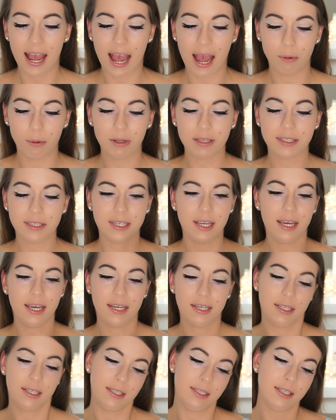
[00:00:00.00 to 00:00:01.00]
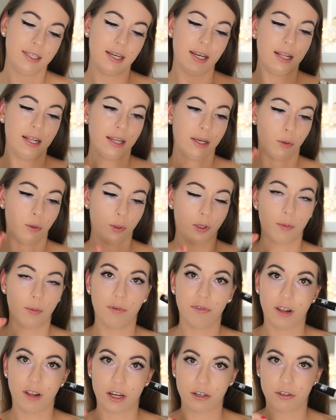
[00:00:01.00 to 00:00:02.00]
I will take the Liquid
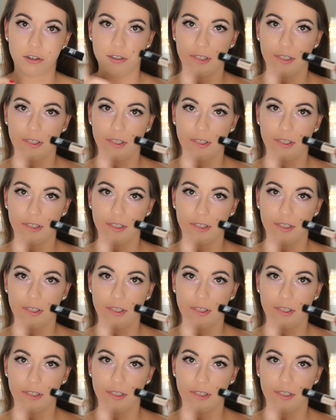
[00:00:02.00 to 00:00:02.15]
Camouflage